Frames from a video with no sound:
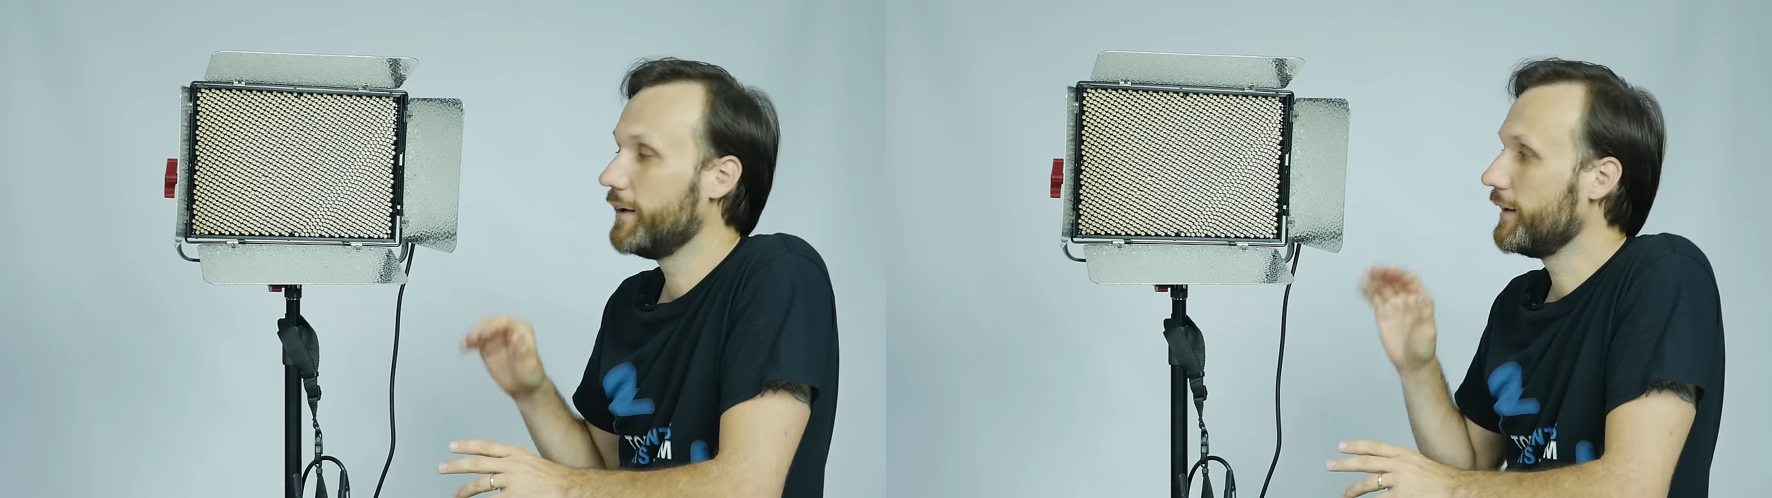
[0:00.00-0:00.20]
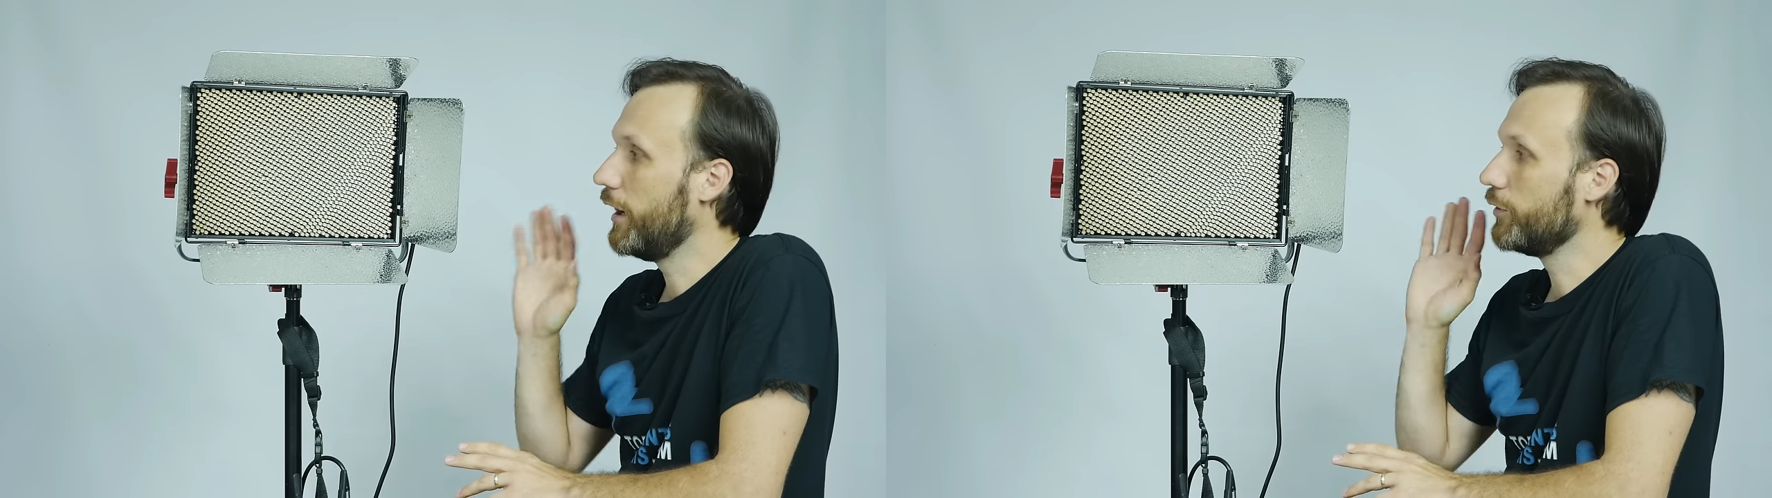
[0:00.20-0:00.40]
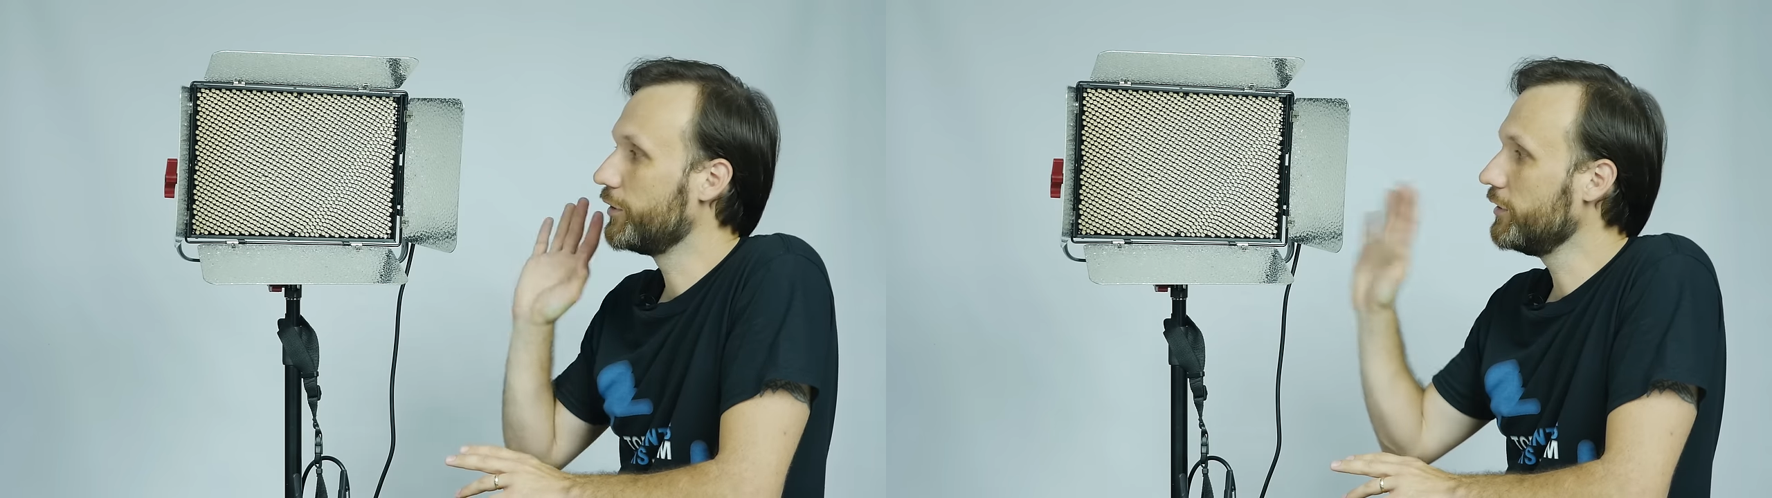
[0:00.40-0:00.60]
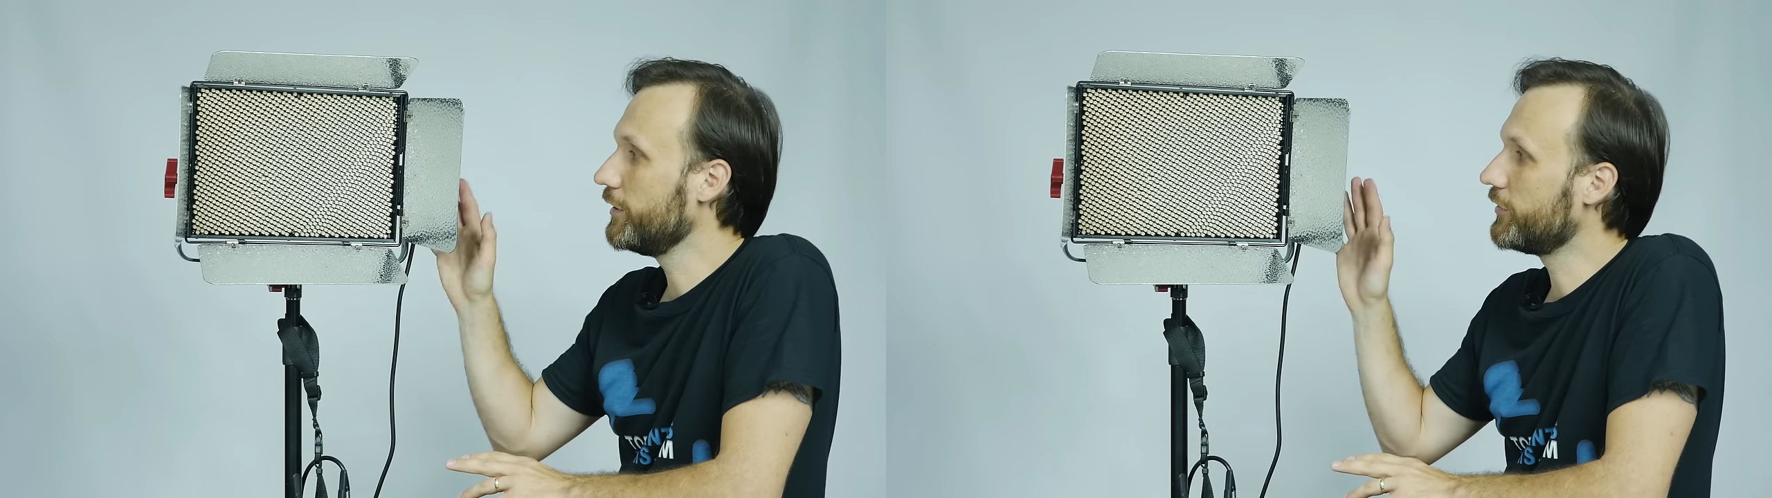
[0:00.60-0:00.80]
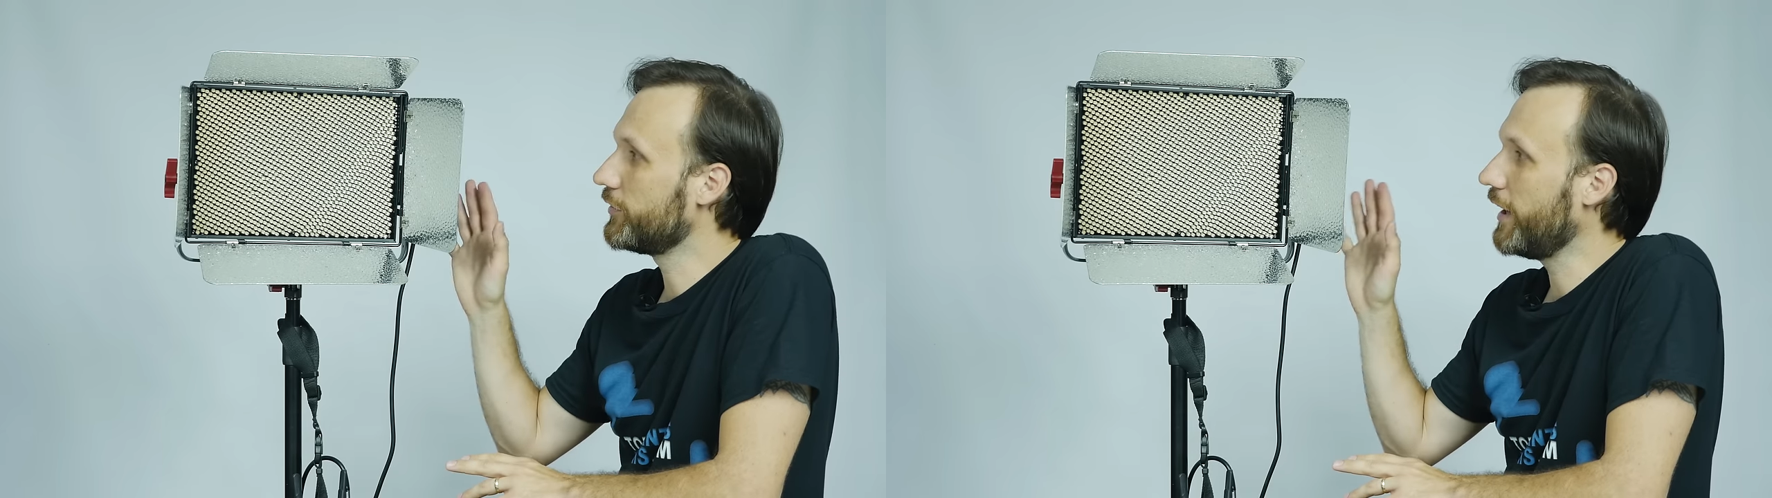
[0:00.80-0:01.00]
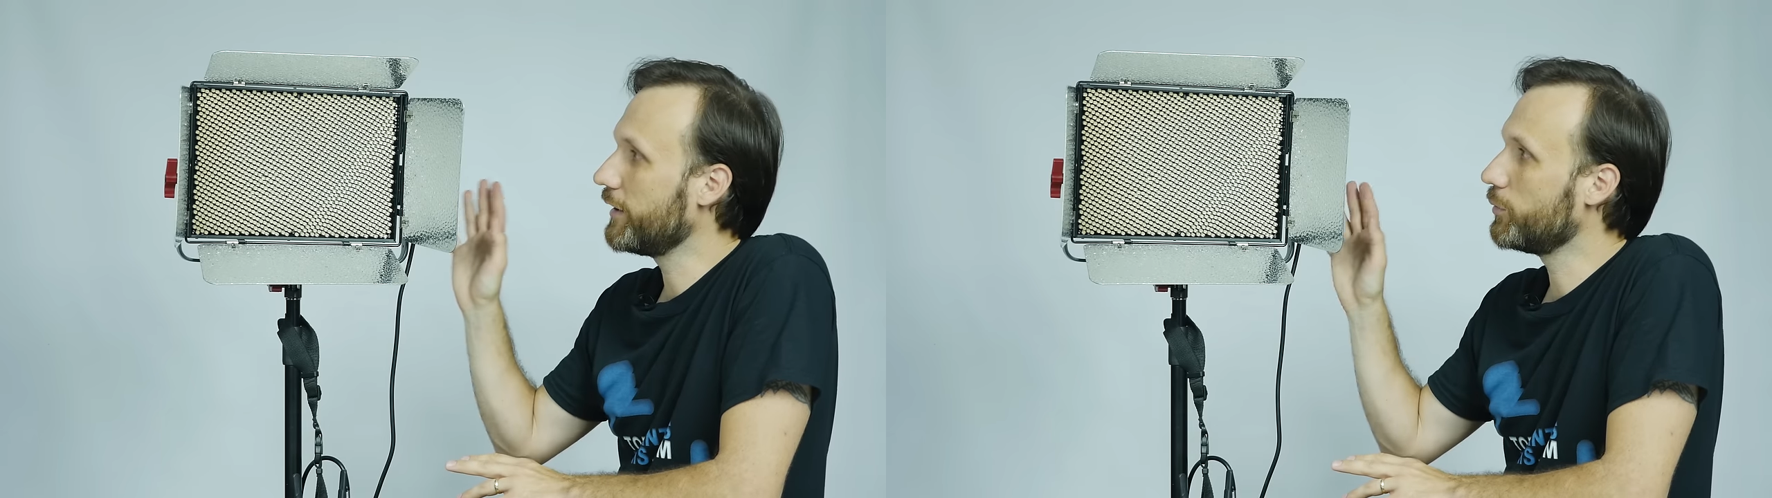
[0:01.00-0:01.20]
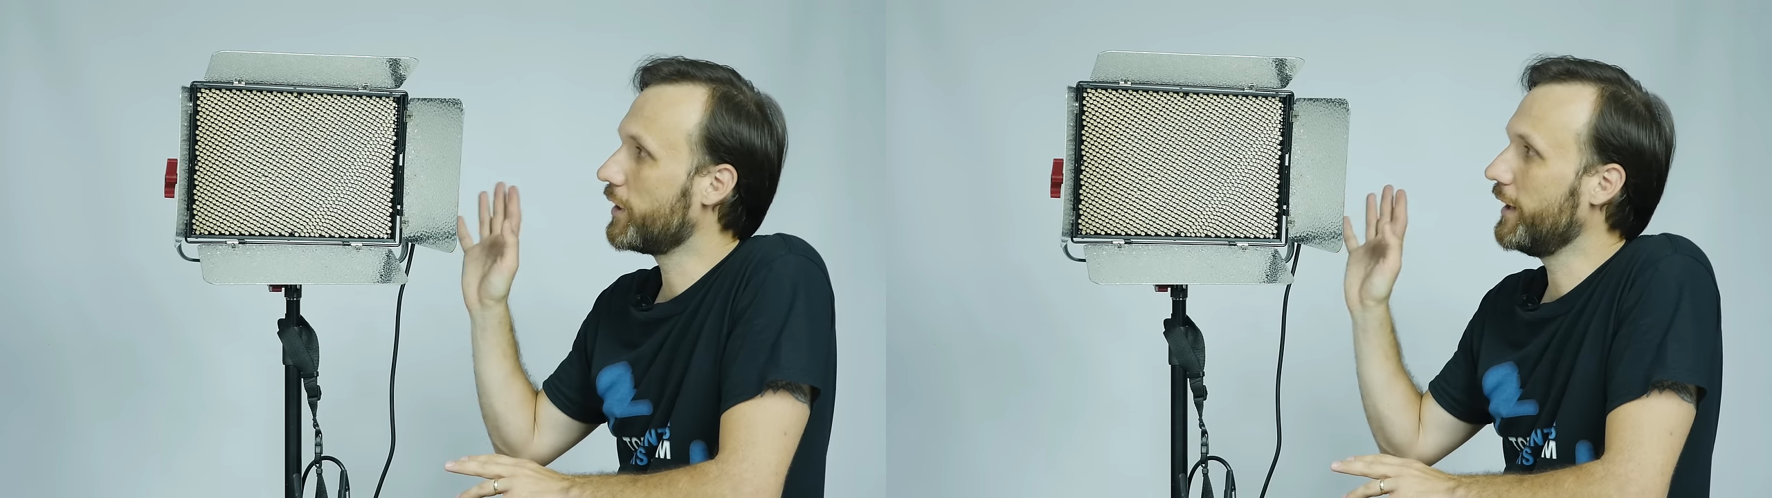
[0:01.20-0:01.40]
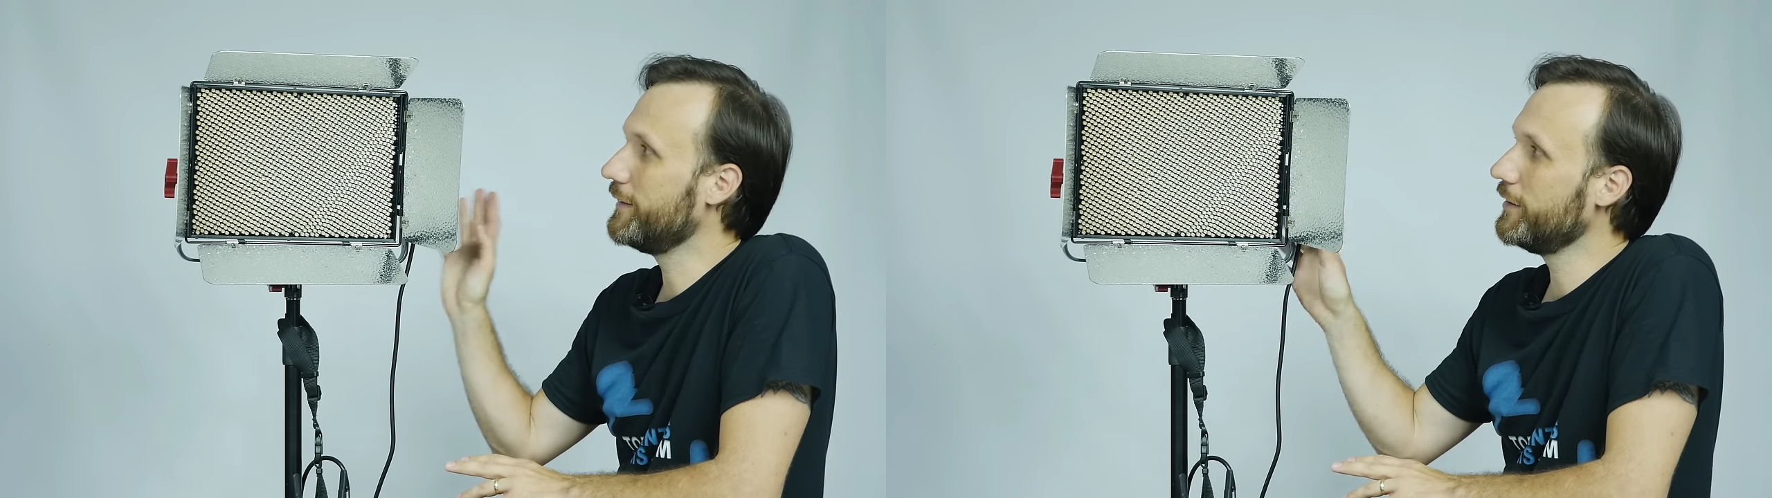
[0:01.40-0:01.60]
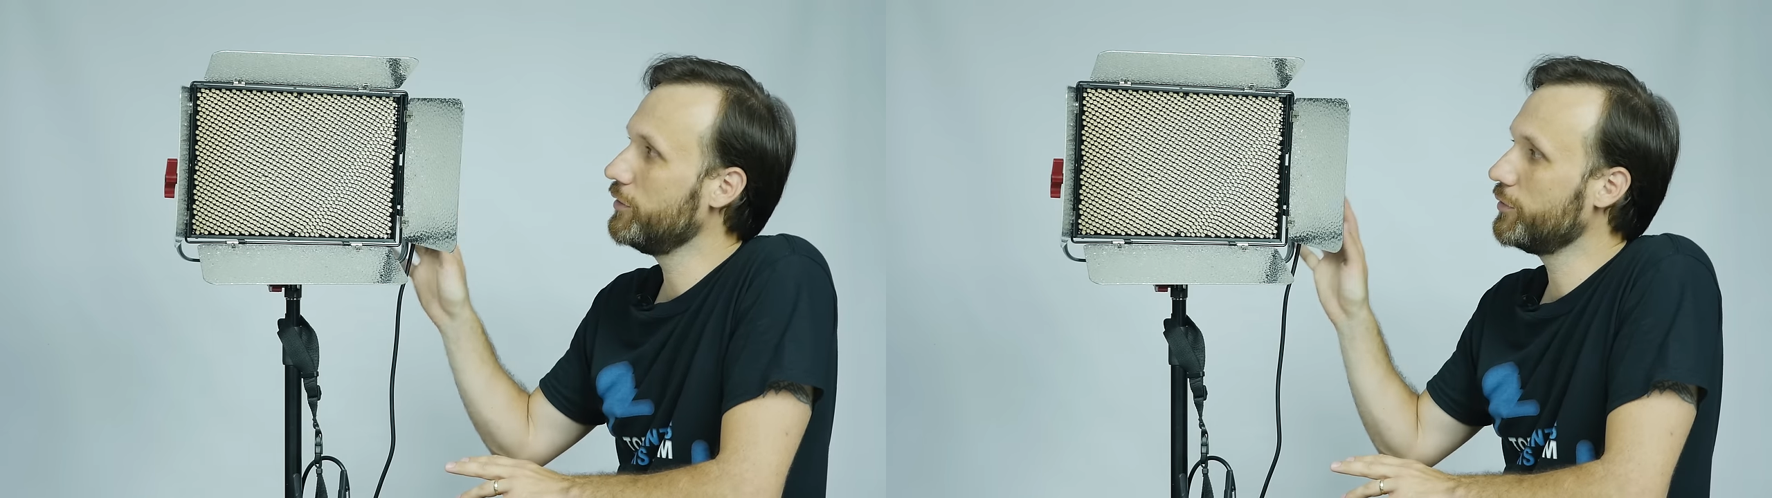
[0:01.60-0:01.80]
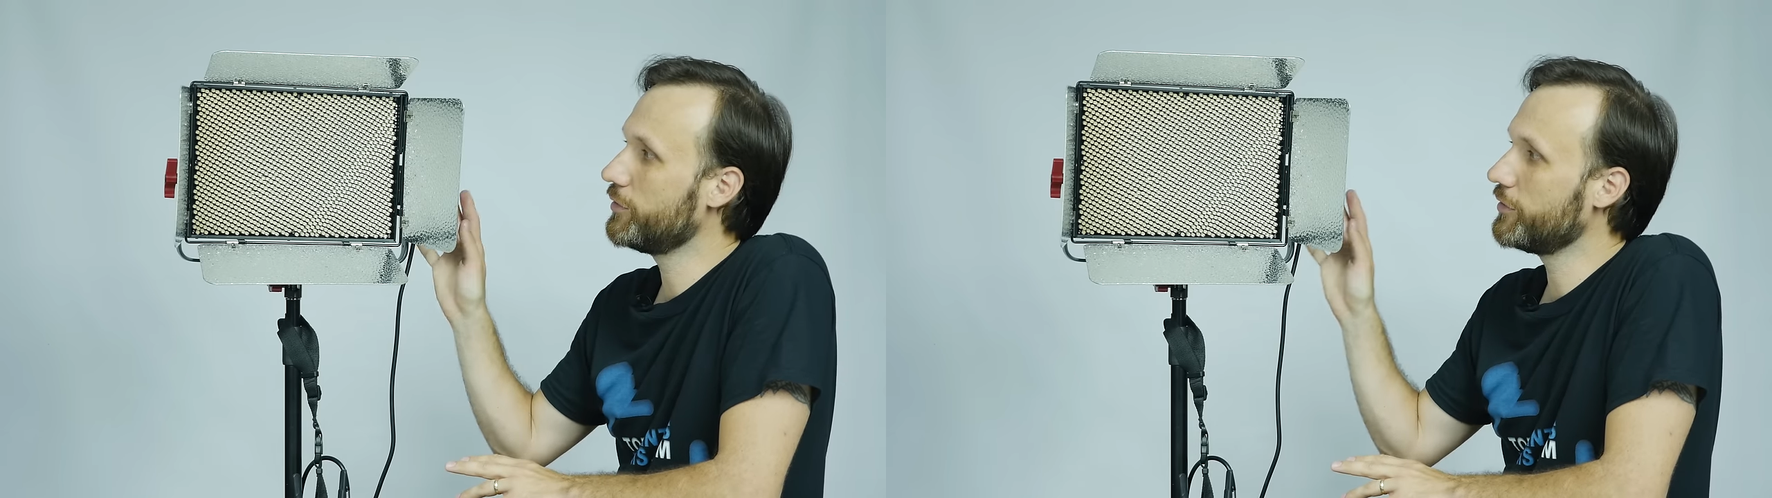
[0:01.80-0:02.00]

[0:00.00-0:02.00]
Now, the only setting where I did use